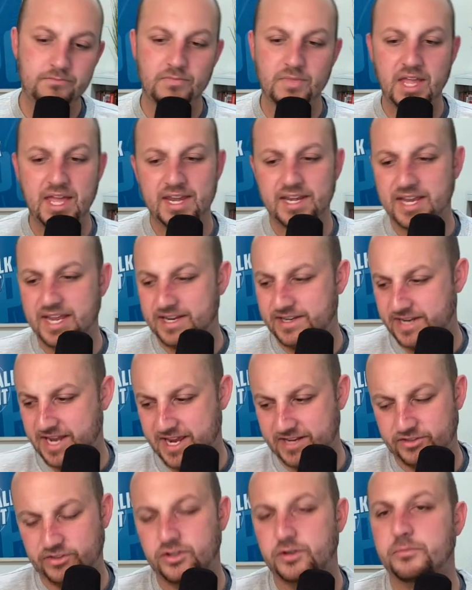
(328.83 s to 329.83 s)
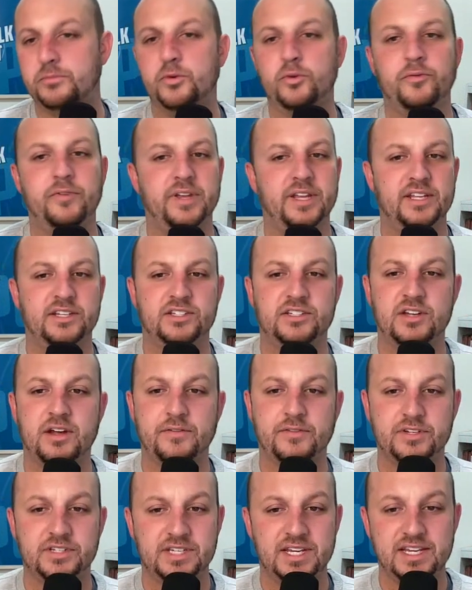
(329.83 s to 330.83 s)
and as they're moving and stuff,
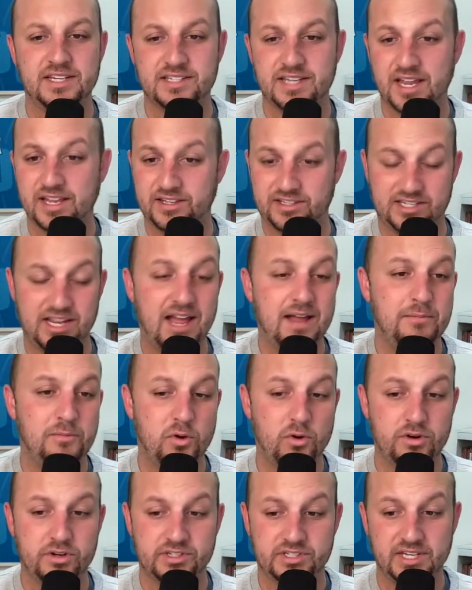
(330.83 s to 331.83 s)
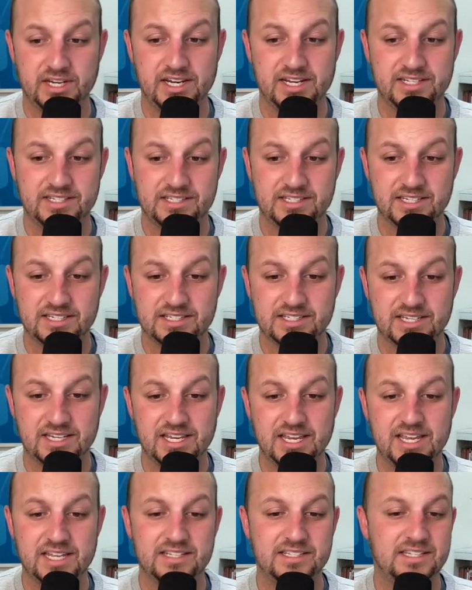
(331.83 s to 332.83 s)
because he has, Tom Gore said he had six
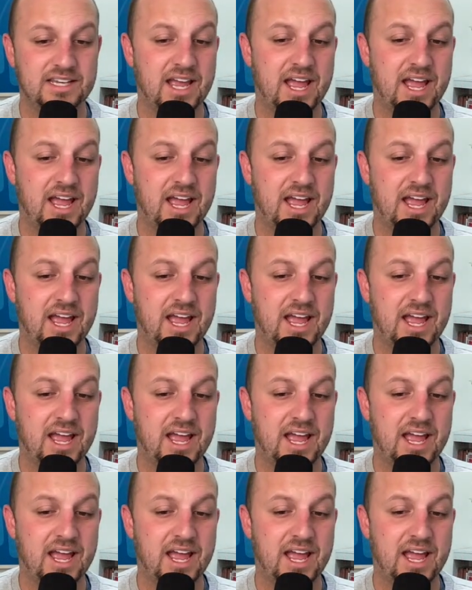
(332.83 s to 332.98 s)
kids.